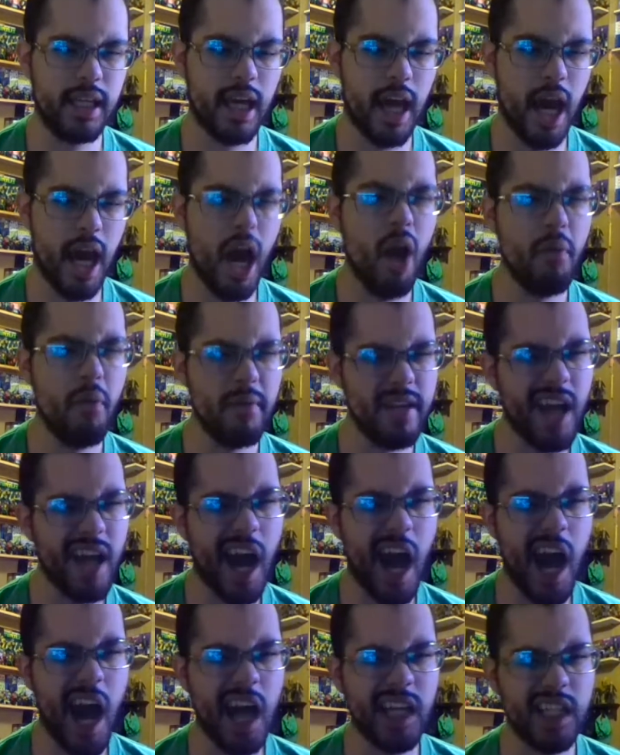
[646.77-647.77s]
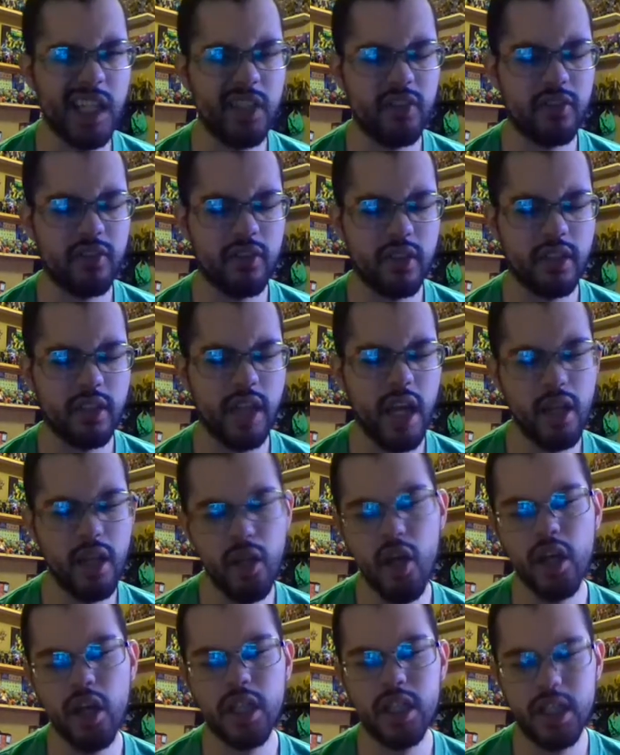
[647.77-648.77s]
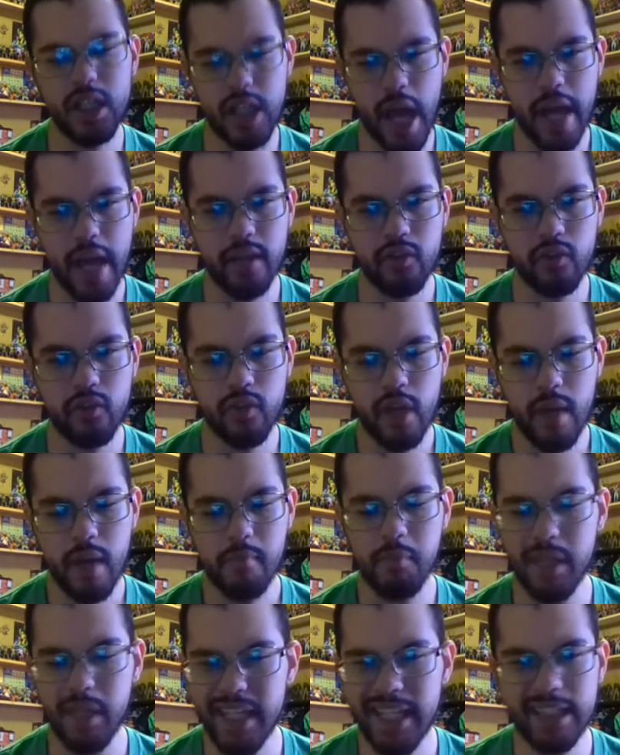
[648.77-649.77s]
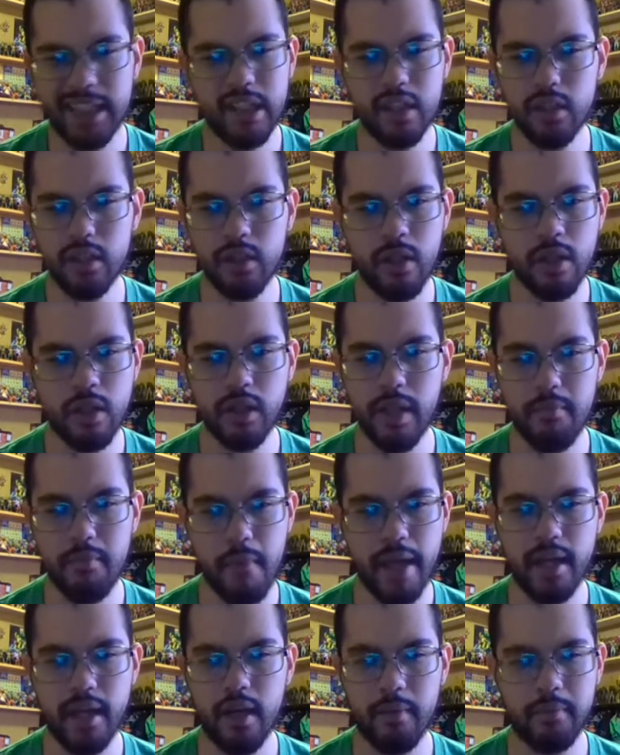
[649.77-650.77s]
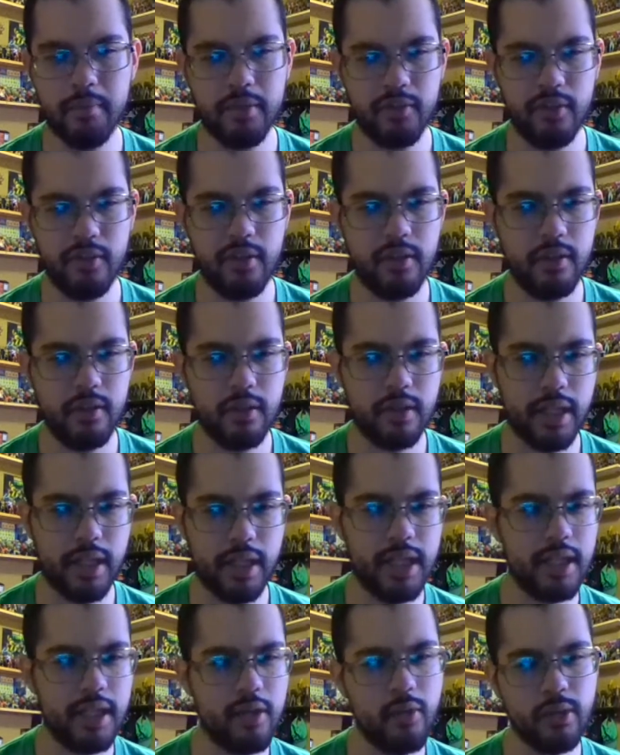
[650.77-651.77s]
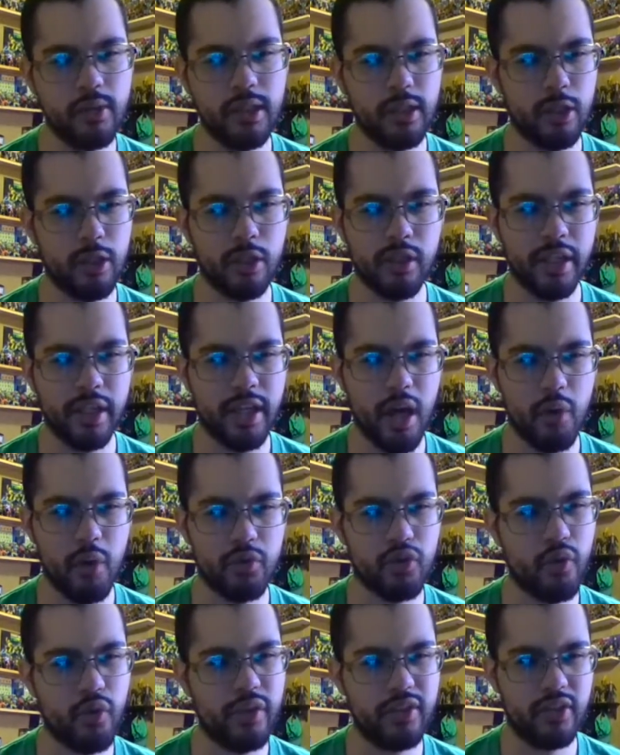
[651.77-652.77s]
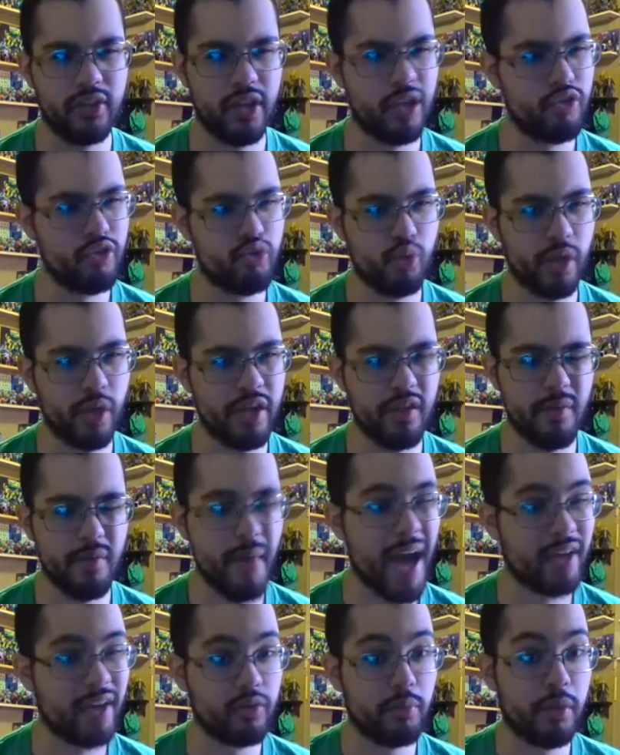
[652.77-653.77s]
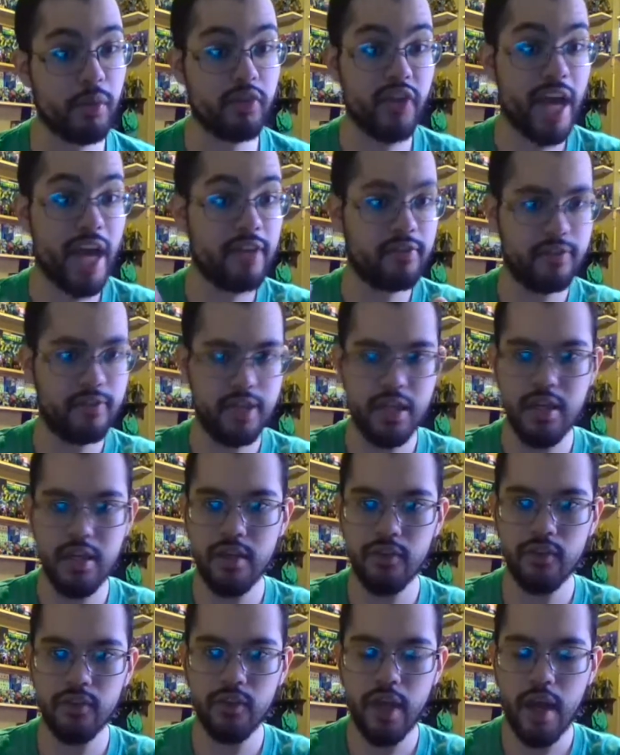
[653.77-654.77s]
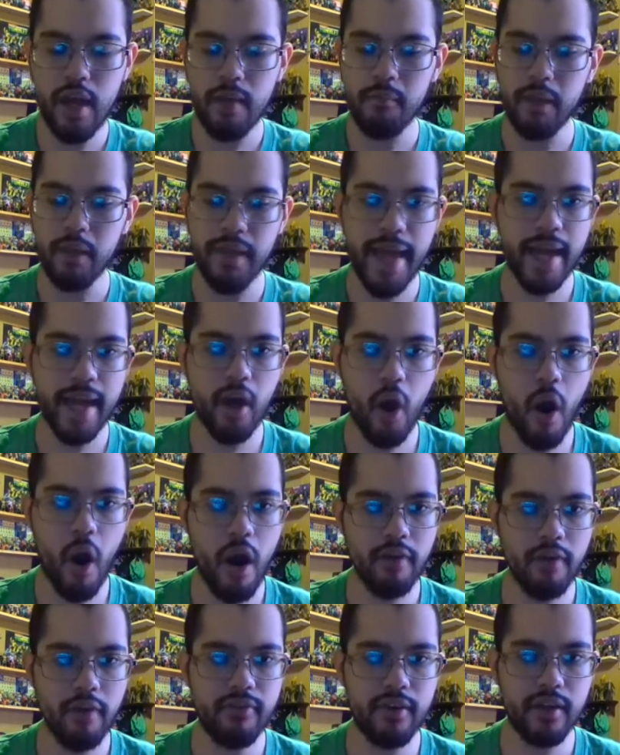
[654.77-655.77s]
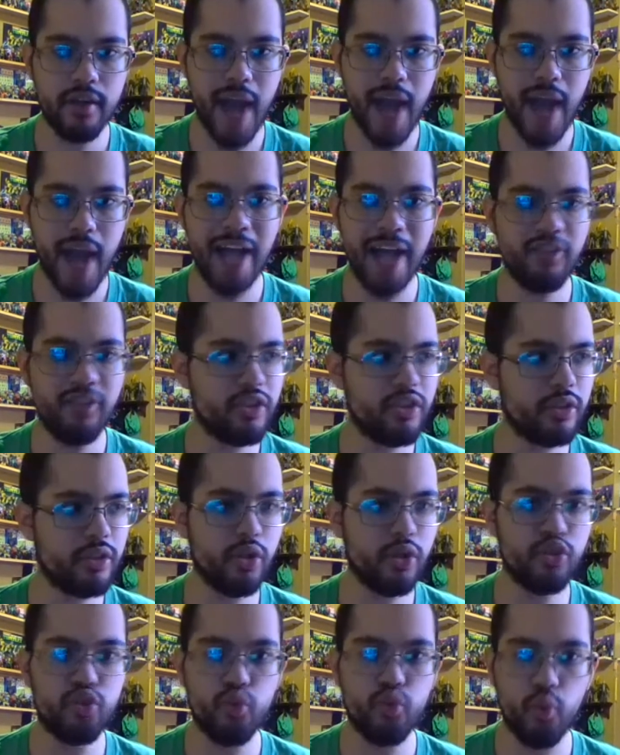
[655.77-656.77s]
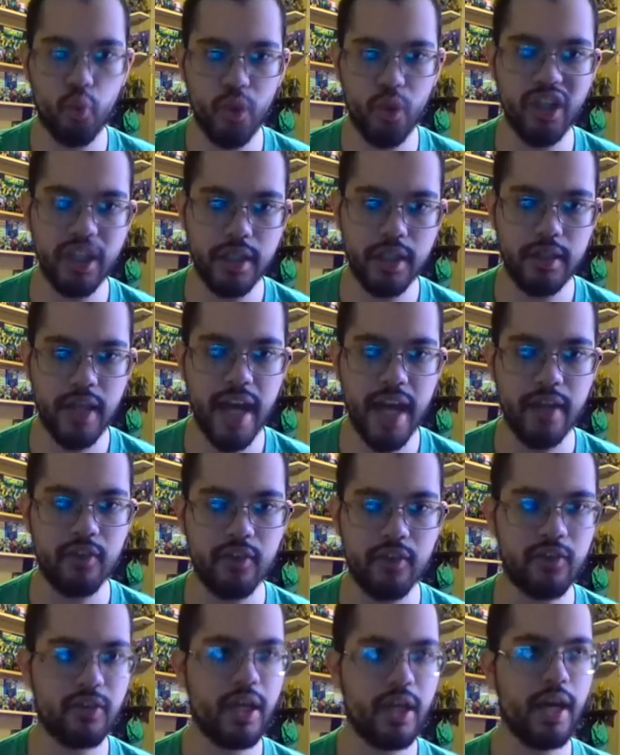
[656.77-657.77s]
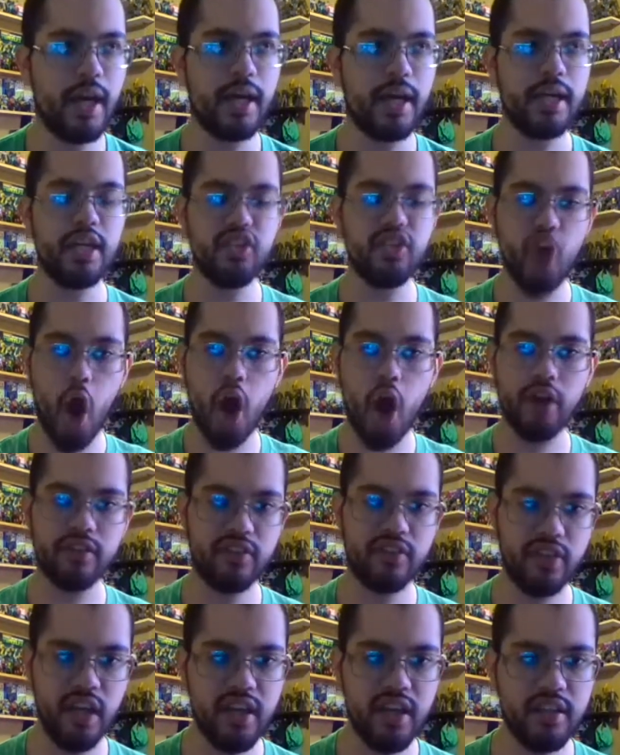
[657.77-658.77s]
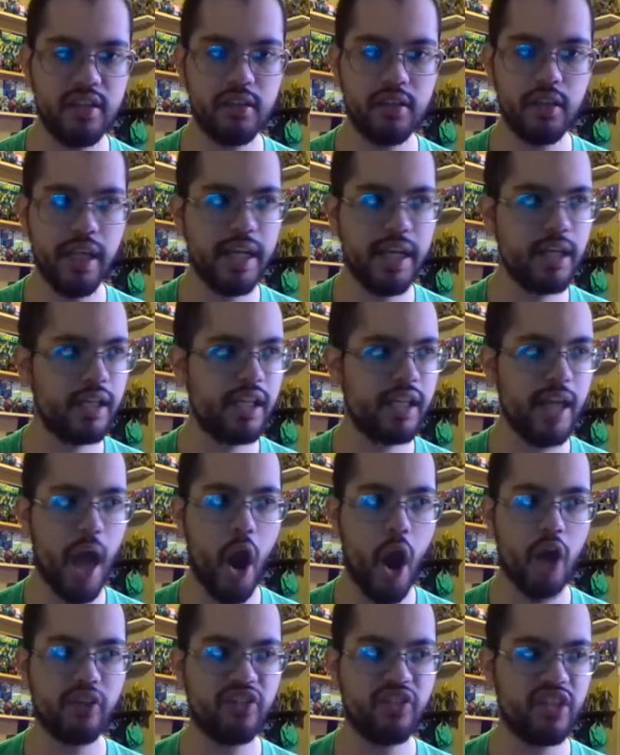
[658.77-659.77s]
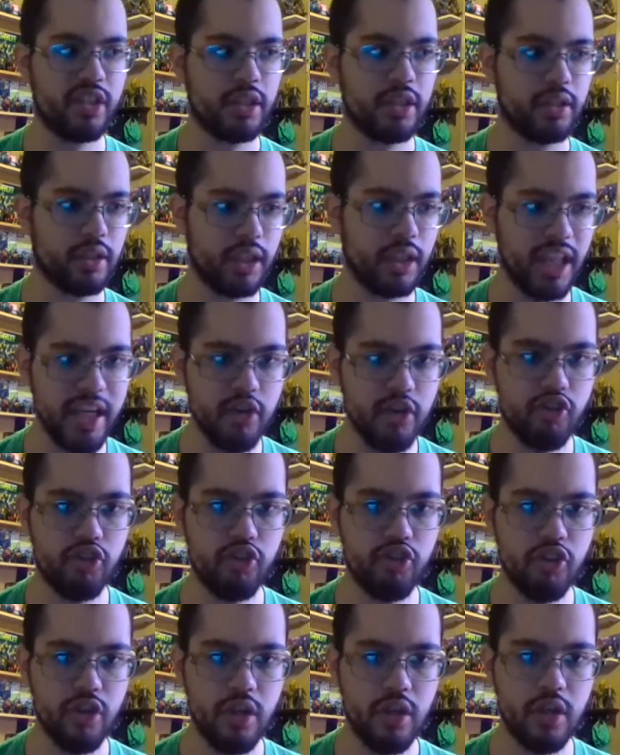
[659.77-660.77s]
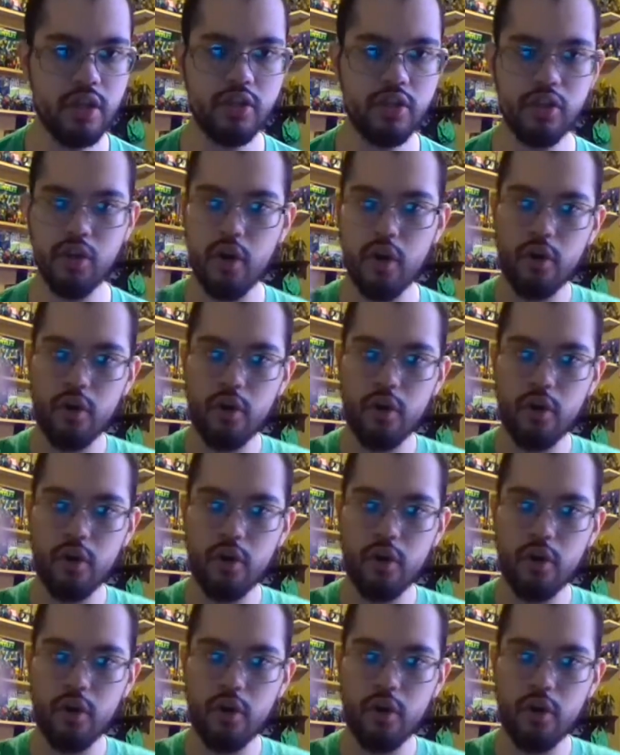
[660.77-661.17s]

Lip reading: I'll be honest, they look nice, but it didn't look like my cup of tea. Like it didn't really look like I was going to enjoy them as much as these. But that Kong figure actually looks really nice. He's articulated. He got articulation, you know,